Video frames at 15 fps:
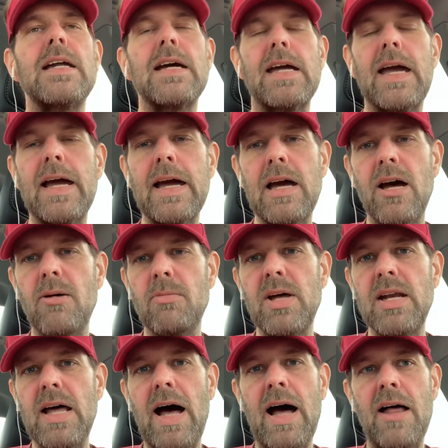it can come
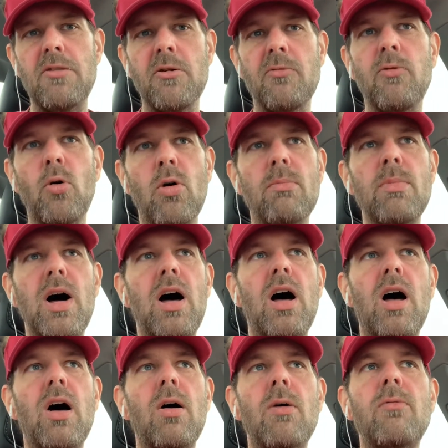in either form
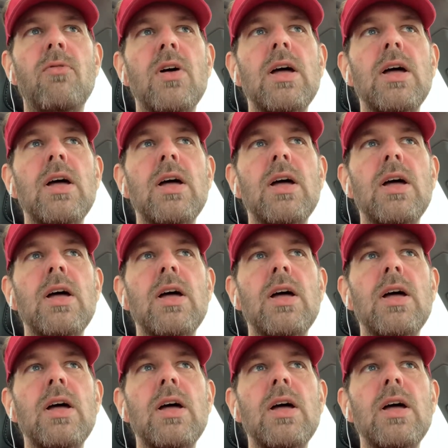of